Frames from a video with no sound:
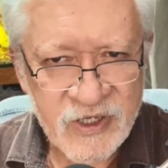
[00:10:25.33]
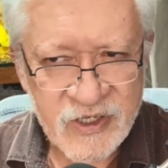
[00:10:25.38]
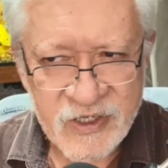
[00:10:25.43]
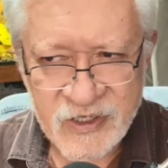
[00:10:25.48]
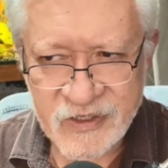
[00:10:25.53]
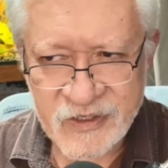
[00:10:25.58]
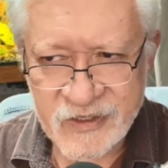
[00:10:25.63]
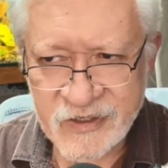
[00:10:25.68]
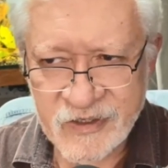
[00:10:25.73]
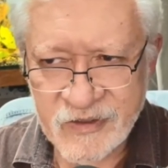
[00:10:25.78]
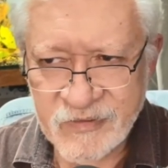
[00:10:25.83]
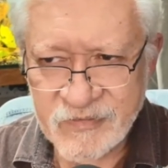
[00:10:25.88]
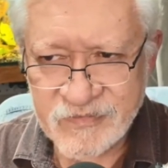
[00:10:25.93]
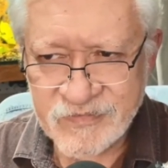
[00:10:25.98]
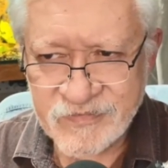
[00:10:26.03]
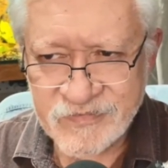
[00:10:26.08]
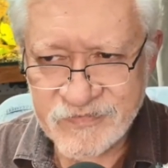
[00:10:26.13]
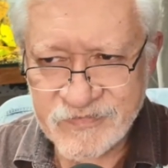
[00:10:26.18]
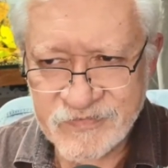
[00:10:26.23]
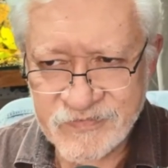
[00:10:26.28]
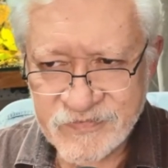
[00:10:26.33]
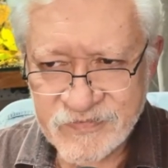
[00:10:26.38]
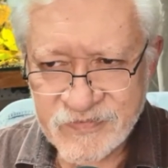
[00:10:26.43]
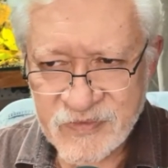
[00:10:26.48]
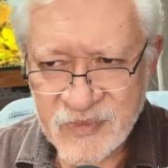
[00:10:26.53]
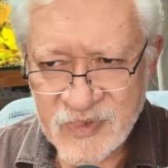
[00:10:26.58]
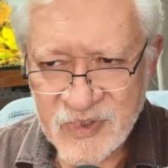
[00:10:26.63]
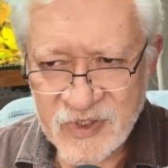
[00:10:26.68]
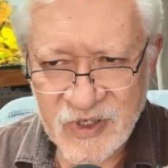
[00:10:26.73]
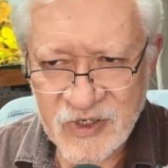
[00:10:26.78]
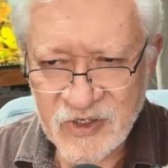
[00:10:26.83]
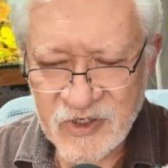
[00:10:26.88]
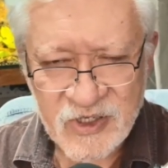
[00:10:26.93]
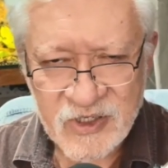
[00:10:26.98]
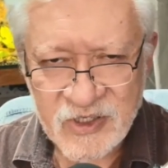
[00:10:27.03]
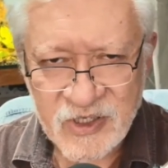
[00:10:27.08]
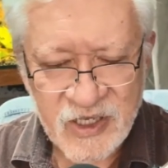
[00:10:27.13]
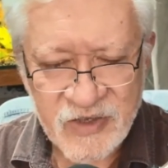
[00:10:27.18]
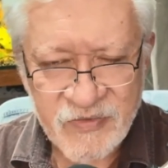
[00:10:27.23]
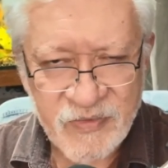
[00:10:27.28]
Then
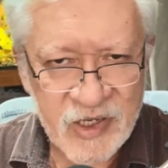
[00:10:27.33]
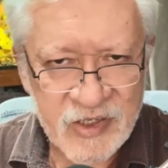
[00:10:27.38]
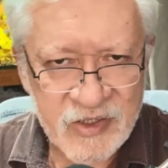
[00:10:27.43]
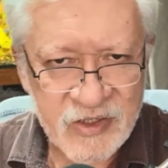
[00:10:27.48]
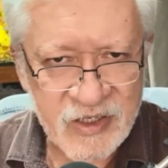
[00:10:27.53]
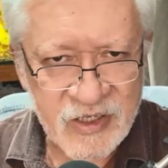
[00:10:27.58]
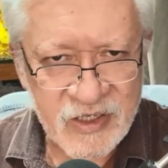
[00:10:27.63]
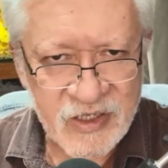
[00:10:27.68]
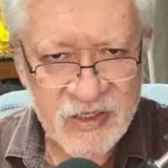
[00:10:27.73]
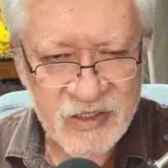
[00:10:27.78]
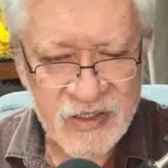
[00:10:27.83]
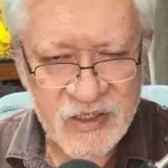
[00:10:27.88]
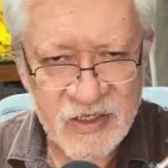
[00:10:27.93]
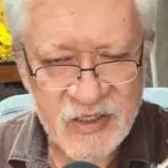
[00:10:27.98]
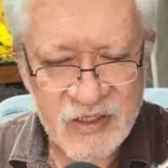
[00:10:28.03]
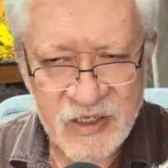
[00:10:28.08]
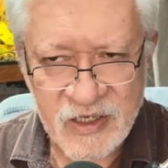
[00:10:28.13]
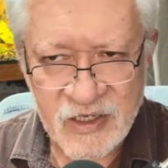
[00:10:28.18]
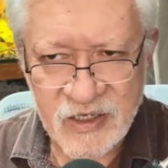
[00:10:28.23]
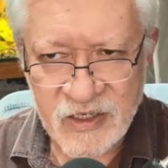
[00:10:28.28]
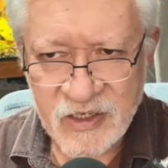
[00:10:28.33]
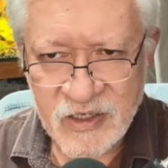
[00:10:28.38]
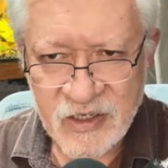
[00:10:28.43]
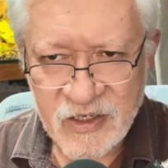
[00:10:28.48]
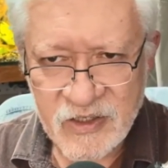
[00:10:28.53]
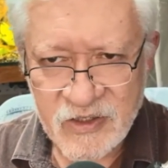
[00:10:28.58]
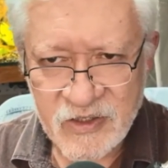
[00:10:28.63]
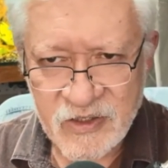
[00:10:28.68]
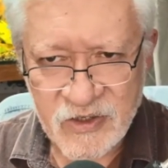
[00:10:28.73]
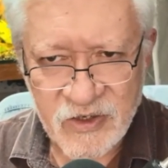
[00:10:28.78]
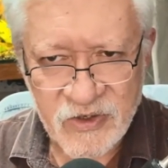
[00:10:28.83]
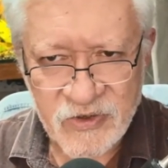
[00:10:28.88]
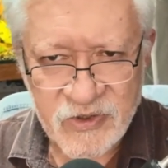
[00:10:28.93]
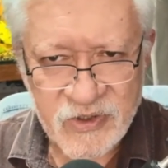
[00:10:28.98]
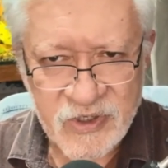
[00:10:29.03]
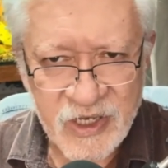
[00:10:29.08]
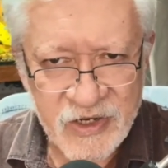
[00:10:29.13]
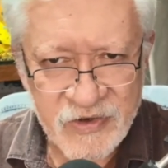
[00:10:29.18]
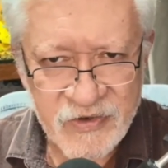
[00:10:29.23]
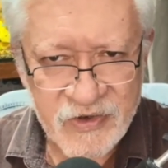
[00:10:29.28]
just think about the
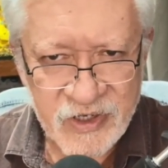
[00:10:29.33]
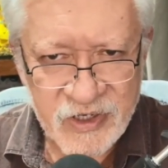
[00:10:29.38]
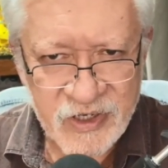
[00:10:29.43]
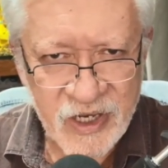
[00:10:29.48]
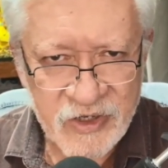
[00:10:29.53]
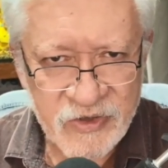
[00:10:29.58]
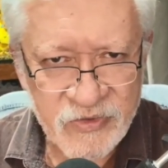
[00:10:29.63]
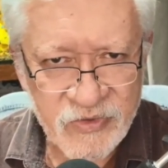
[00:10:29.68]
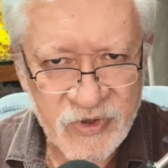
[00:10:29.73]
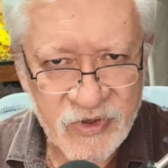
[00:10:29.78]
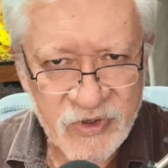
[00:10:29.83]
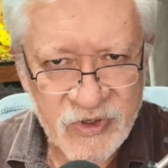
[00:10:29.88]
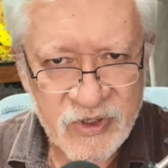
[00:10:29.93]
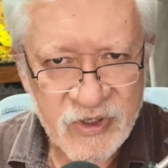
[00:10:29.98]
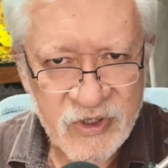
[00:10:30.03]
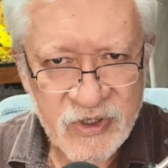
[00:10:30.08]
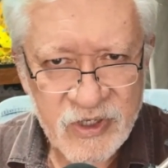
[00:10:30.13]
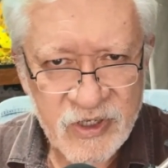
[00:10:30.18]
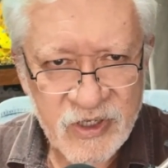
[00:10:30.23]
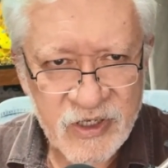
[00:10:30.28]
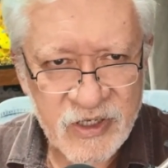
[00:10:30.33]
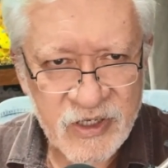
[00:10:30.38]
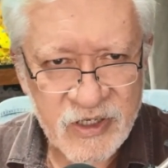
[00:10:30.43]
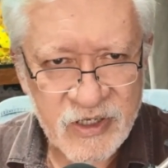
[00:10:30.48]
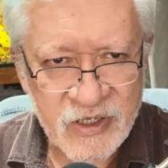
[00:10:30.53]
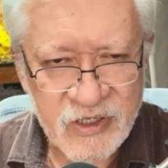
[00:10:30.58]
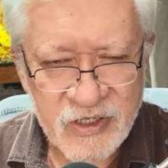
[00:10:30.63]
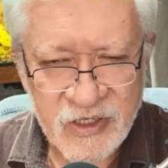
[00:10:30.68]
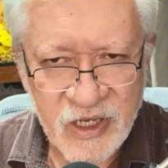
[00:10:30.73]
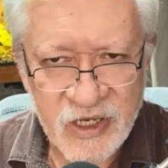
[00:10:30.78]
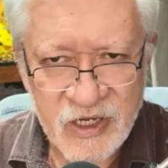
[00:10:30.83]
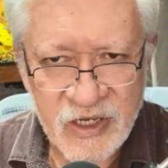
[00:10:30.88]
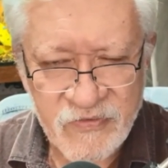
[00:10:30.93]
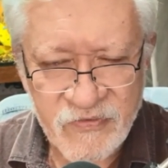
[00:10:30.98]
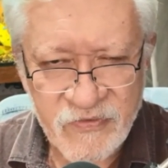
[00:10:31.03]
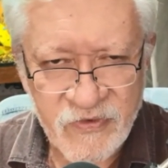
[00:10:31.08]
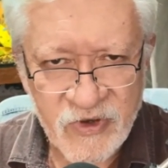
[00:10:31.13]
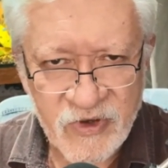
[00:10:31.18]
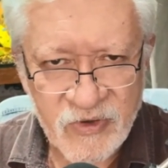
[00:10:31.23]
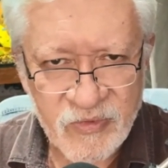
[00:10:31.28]
local area network in any
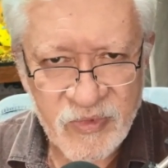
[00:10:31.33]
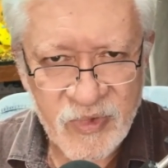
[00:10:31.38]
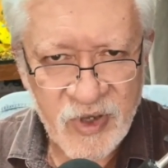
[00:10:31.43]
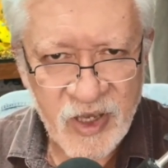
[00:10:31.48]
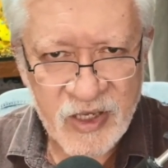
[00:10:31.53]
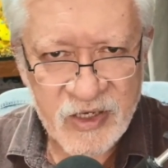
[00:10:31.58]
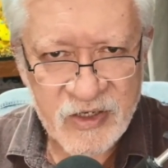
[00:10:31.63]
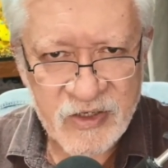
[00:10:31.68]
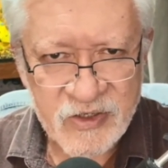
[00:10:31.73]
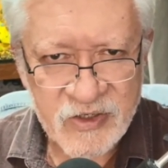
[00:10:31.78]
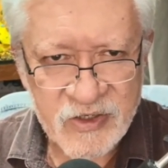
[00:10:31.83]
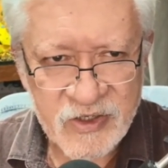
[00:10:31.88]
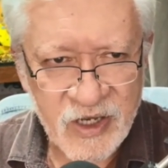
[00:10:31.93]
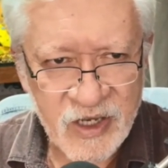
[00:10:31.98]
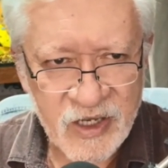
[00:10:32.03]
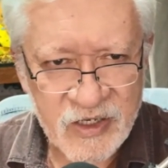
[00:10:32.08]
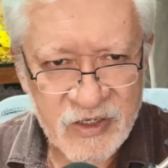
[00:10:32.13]
firm and